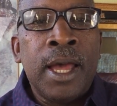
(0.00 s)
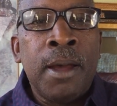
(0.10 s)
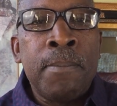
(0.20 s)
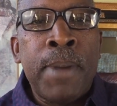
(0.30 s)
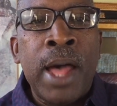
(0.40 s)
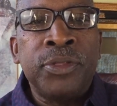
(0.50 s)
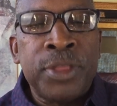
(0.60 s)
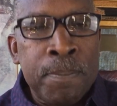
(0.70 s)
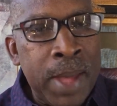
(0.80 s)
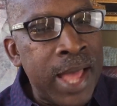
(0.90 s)
about
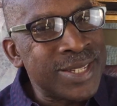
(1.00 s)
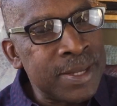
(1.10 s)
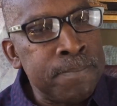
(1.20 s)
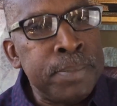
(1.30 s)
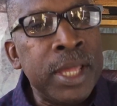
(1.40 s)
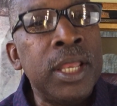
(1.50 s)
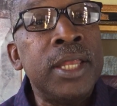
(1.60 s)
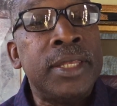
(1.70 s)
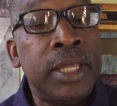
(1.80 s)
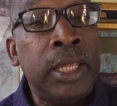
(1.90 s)
the
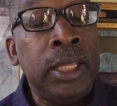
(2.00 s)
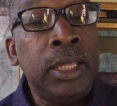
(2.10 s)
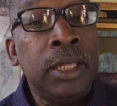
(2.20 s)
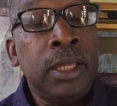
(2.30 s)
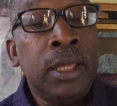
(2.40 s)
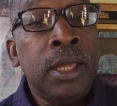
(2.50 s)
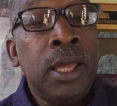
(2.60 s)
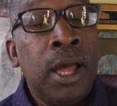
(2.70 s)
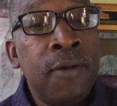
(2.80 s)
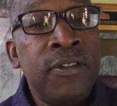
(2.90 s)
possibility
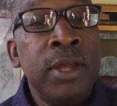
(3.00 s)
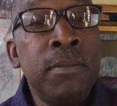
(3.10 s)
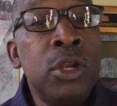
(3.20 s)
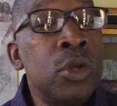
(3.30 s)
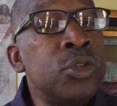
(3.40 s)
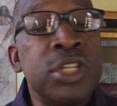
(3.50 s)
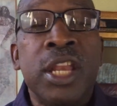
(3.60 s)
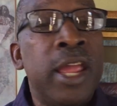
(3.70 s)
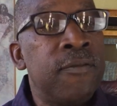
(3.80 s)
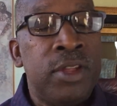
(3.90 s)
of him losing
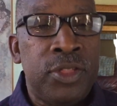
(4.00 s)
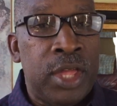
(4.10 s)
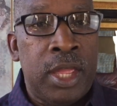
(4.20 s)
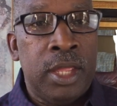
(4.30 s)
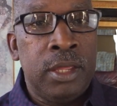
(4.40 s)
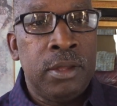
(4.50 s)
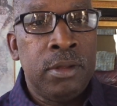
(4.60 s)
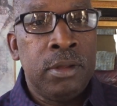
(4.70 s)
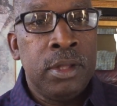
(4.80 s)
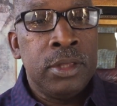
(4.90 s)
everything.
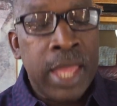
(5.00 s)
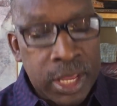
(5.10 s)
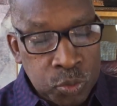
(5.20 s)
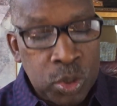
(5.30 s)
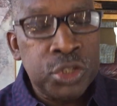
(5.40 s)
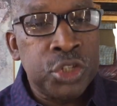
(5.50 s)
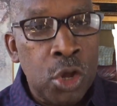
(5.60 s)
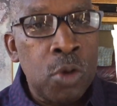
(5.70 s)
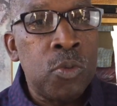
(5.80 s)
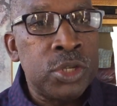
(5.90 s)
That's what
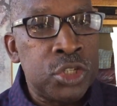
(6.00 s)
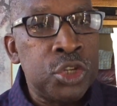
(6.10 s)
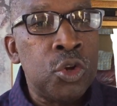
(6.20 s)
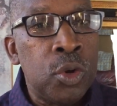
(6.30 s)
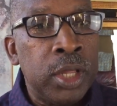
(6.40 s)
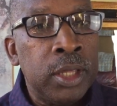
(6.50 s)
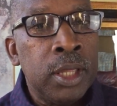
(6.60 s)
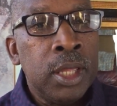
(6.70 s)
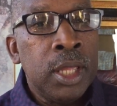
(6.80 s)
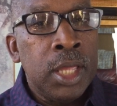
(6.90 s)
Job was doing.
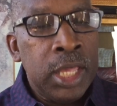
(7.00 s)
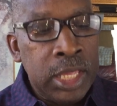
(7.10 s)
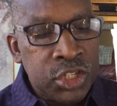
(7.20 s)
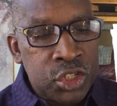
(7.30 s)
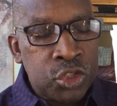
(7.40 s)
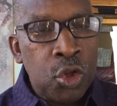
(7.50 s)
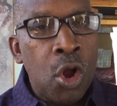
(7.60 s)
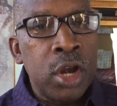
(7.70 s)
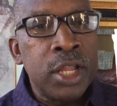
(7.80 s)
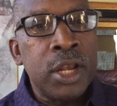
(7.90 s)
He
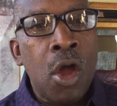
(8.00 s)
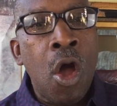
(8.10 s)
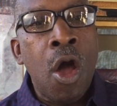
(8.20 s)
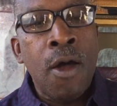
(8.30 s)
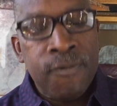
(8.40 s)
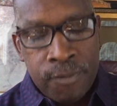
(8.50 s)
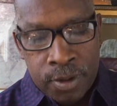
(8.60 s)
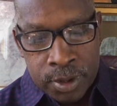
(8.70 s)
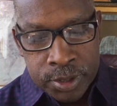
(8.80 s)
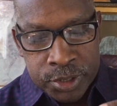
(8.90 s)
started
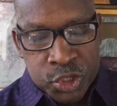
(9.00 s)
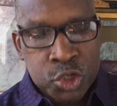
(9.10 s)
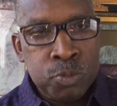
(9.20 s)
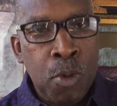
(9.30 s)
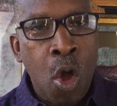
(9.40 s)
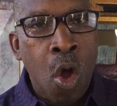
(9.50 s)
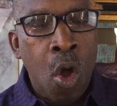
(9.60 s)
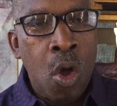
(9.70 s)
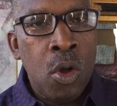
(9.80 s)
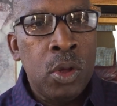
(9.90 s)
off
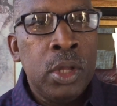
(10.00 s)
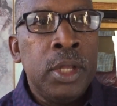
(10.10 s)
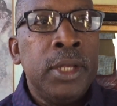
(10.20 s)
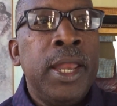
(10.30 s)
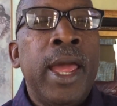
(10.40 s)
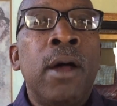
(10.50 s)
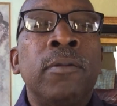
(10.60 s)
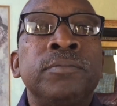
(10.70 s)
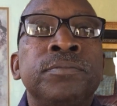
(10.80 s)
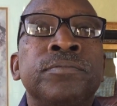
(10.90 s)
small.
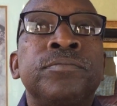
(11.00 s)
Now,